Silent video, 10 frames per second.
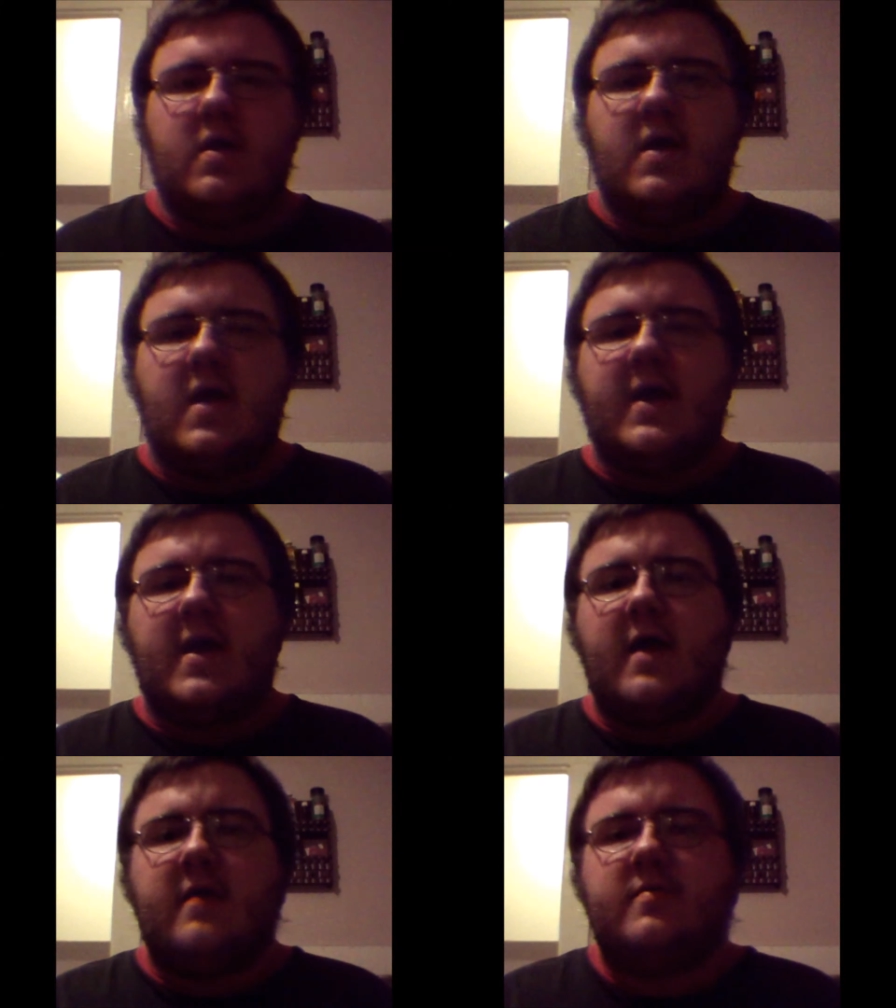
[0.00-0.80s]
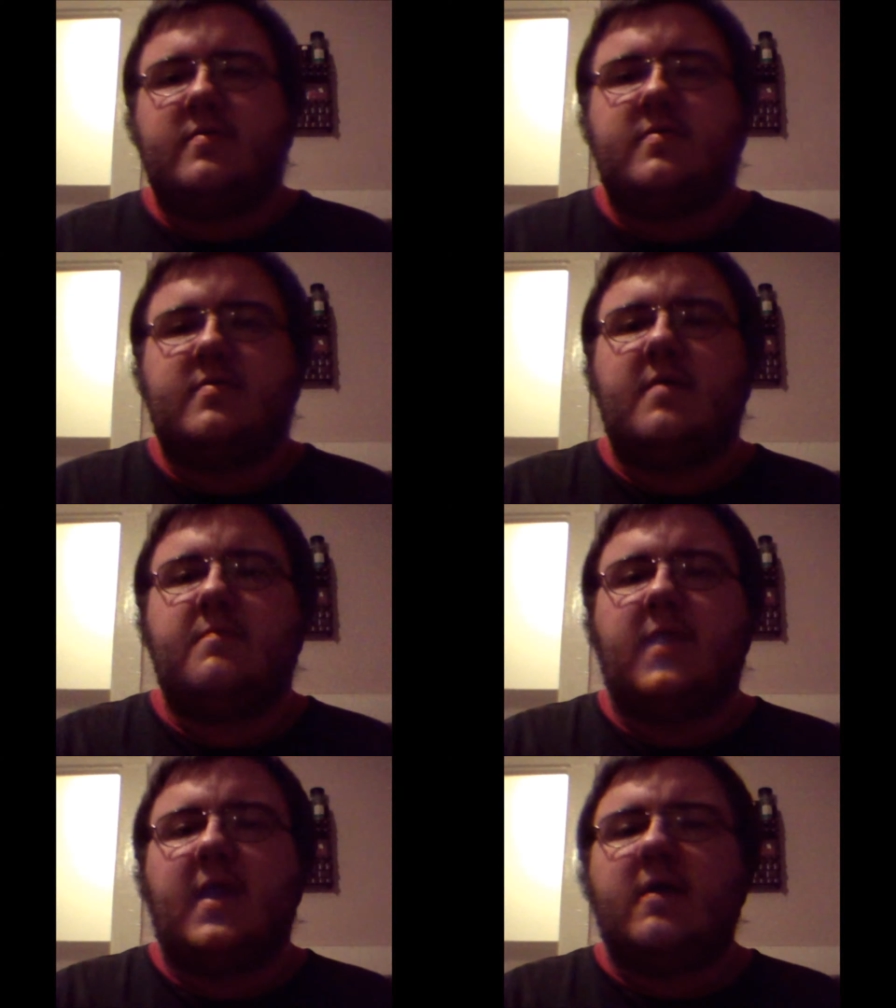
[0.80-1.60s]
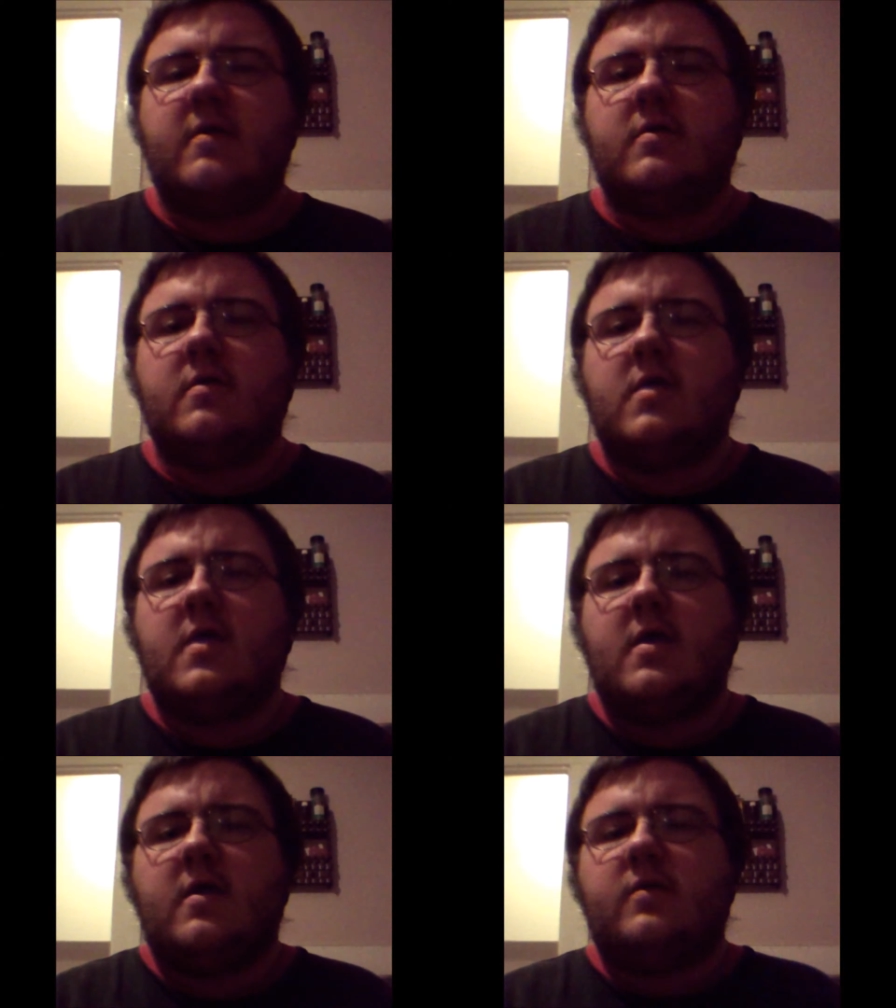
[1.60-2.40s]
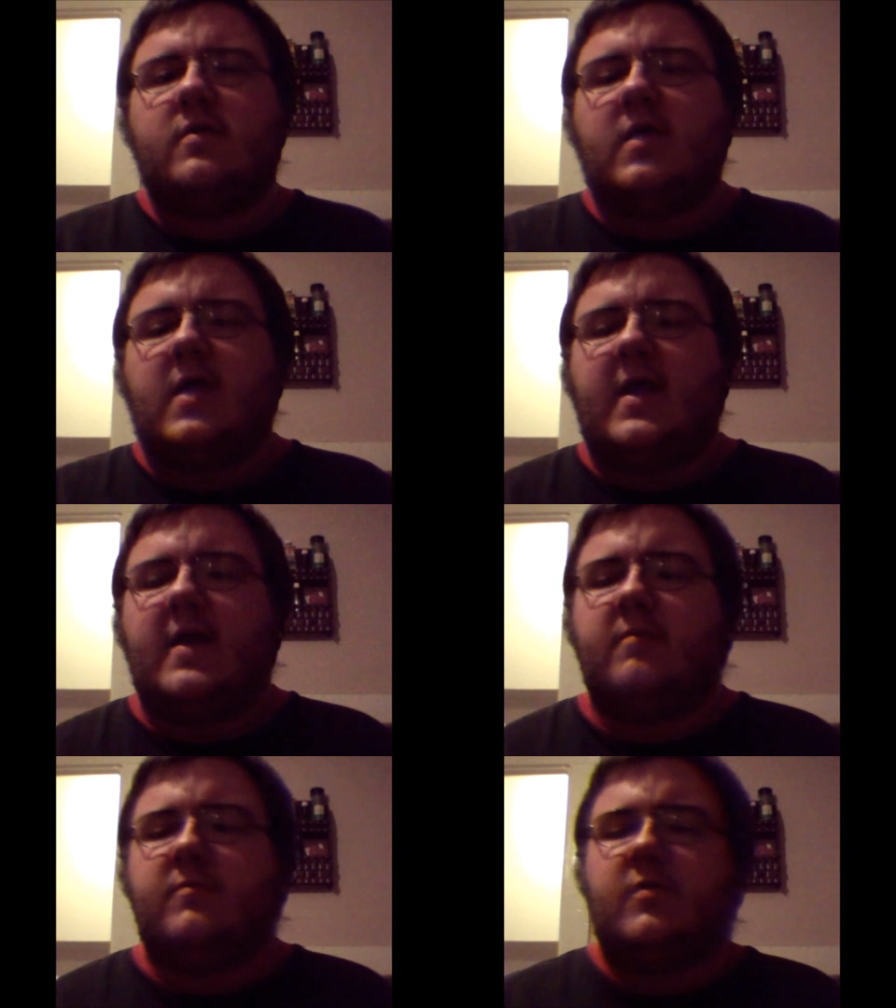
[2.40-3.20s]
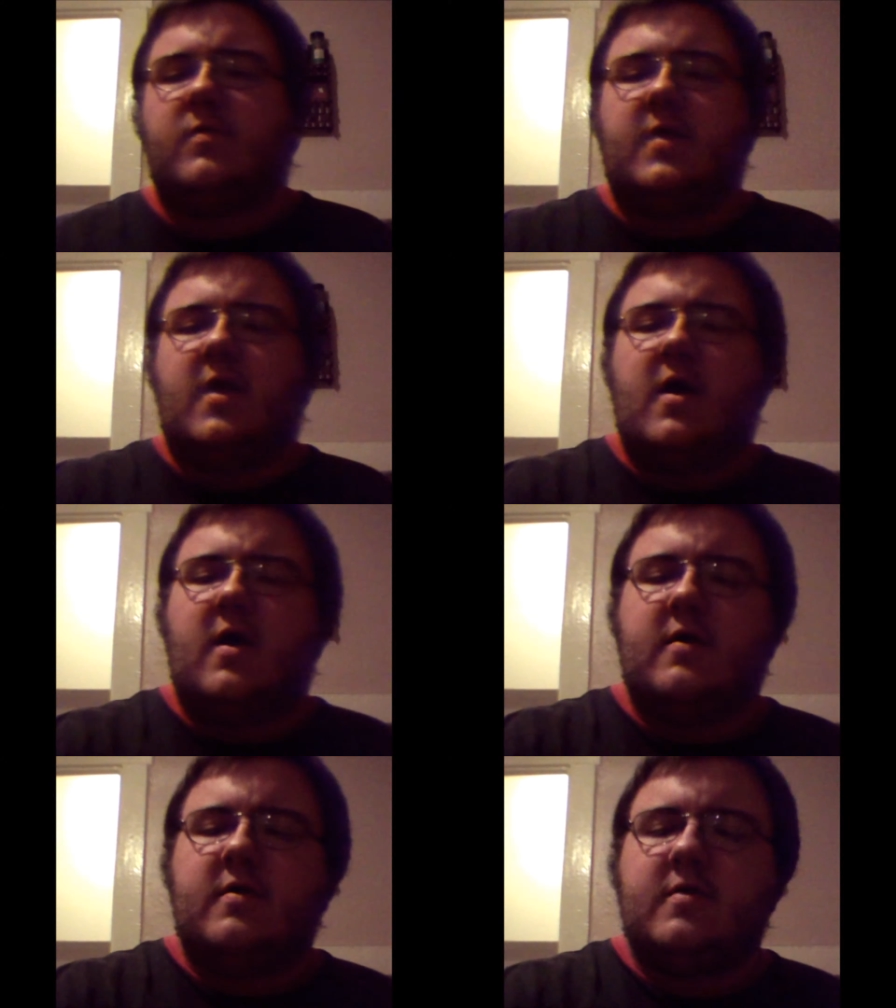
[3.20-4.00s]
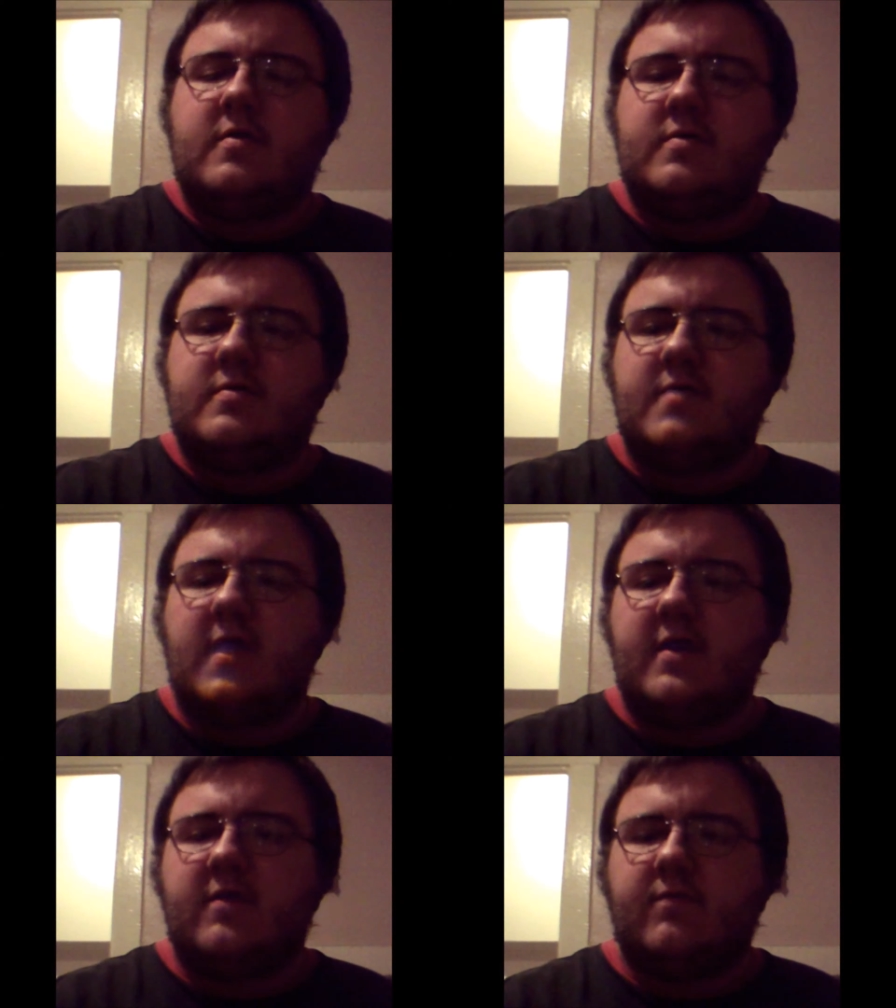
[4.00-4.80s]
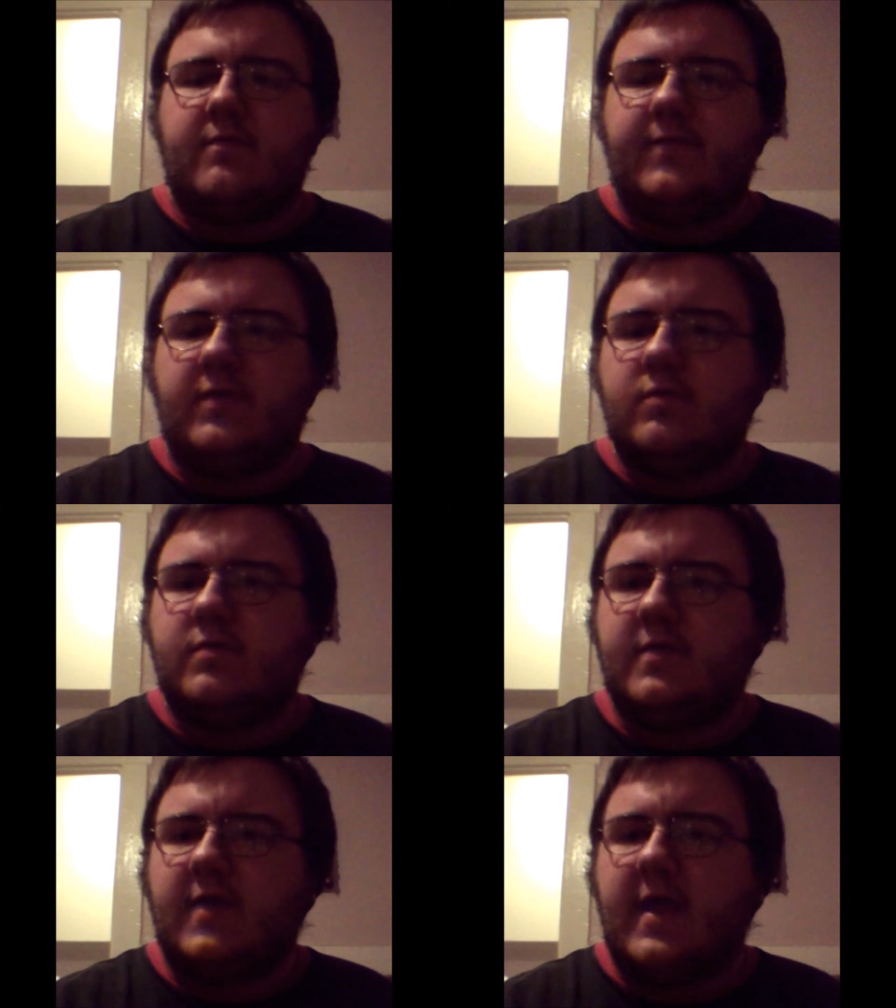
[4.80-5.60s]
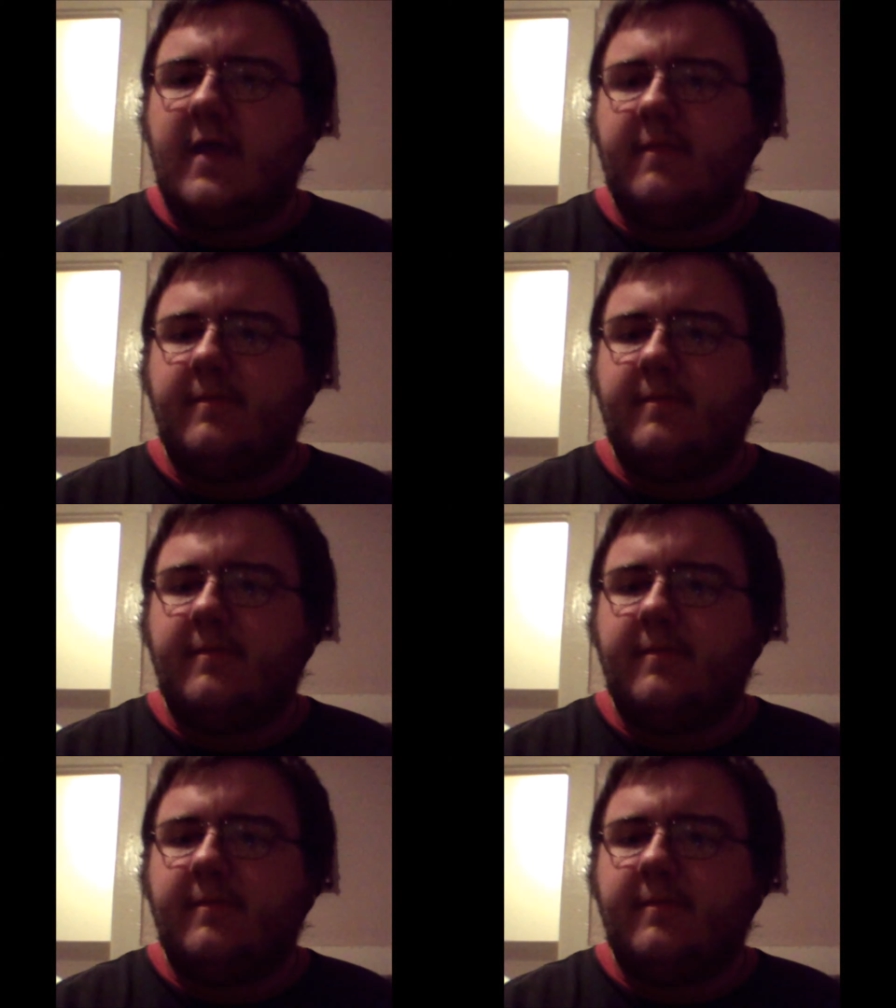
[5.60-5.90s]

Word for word: Hi guys, Tim here, and I'm doing a cider review today.